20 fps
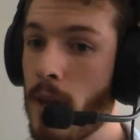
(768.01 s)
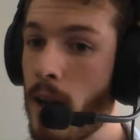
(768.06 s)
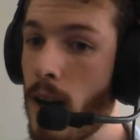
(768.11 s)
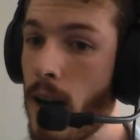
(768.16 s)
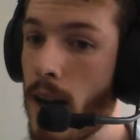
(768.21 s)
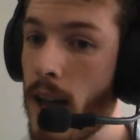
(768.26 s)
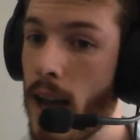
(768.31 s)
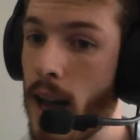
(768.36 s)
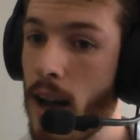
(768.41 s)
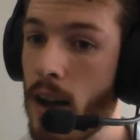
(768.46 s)

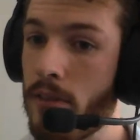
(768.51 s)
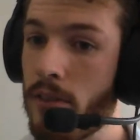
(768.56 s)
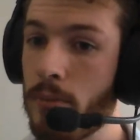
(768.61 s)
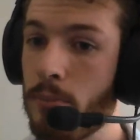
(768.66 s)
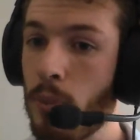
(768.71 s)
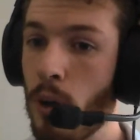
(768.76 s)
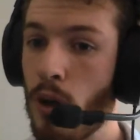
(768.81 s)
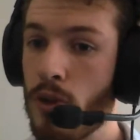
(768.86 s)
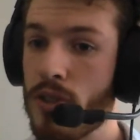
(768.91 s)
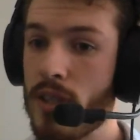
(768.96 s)
I have a
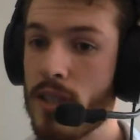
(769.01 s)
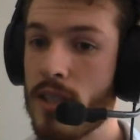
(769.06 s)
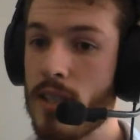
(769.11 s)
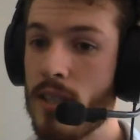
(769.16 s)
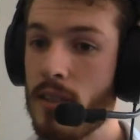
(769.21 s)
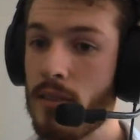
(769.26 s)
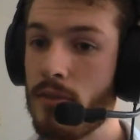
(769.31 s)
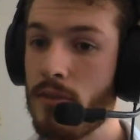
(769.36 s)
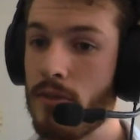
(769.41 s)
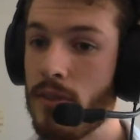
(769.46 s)

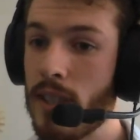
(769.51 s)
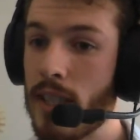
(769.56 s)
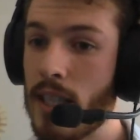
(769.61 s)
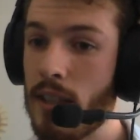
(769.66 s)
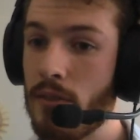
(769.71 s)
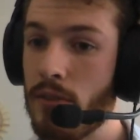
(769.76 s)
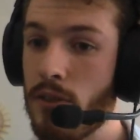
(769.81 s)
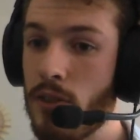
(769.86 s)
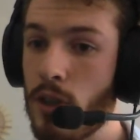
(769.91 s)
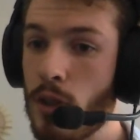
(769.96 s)
positive
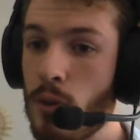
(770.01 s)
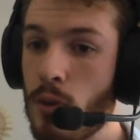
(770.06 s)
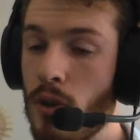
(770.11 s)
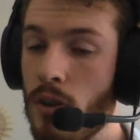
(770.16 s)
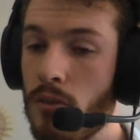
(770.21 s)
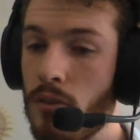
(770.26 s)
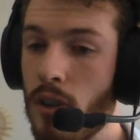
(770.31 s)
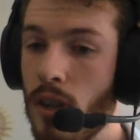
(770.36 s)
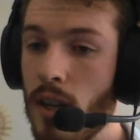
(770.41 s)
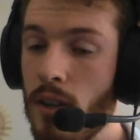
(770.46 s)
view
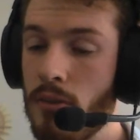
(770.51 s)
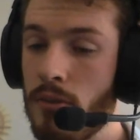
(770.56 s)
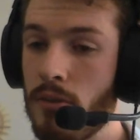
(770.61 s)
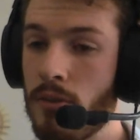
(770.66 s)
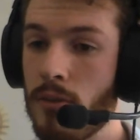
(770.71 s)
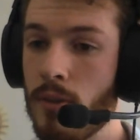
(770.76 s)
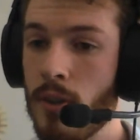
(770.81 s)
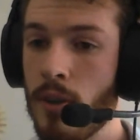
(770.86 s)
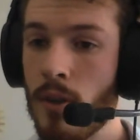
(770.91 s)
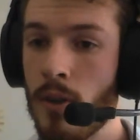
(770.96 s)
of life.
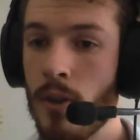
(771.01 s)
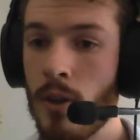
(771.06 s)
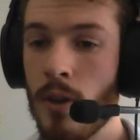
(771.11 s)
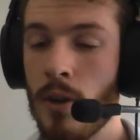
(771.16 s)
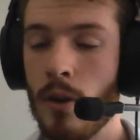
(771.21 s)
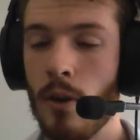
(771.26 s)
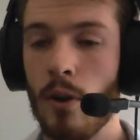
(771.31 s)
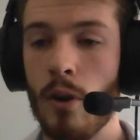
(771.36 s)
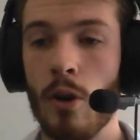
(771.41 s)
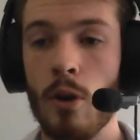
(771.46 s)

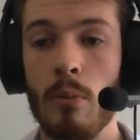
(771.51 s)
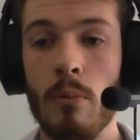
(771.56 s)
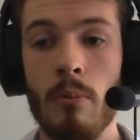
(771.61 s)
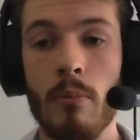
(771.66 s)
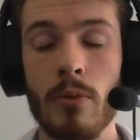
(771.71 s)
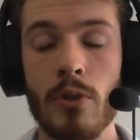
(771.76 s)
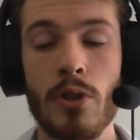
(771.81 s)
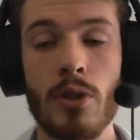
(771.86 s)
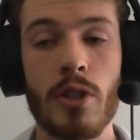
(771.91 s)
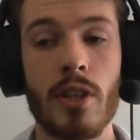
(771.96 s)
Or
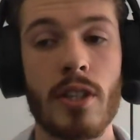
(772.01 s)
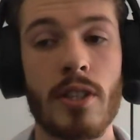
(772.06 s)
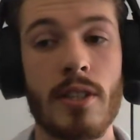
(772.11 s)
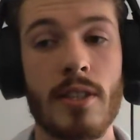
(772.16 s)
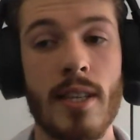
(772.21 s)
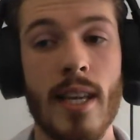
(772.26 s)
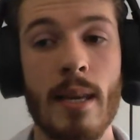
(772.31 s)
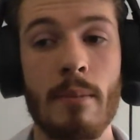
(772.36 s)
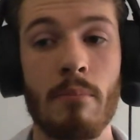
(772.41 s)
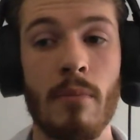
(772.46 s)
you could
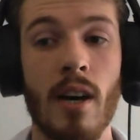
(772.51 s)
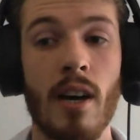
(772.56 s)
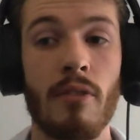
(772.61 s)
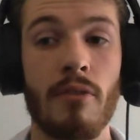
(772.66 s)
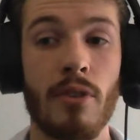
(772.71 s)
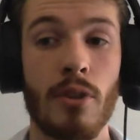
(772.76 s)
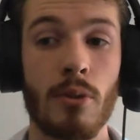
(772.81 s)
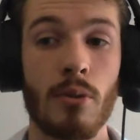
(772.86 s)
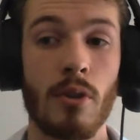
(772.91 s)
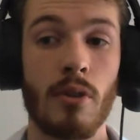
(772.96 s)
say my
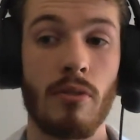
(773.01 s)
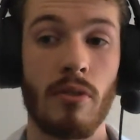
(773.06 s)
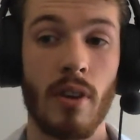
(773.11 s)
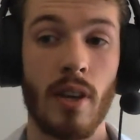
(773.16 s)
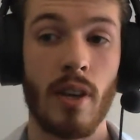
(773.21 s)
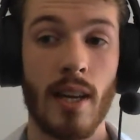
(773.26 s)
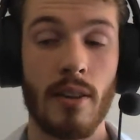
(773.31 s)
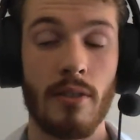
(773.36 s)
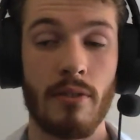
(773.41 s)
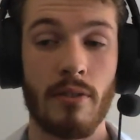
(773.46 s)
view of
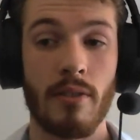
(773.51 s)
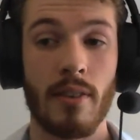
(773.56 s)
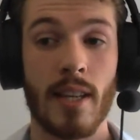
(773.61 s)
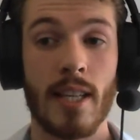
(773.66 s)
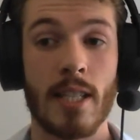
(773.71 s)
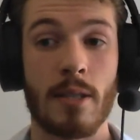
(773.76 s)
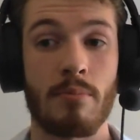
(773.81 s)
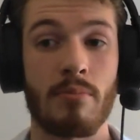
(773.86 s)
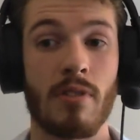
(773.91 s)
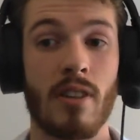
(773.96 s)
life
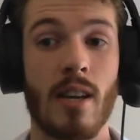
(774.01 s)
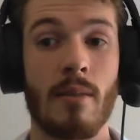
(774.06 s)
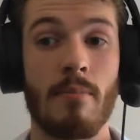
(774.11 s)
is